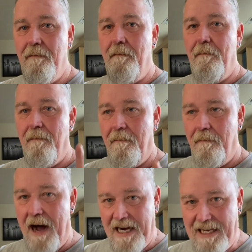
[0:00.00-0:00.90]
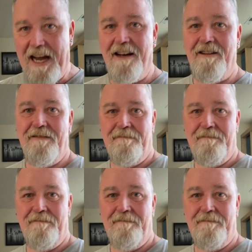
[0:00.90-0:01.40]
my title.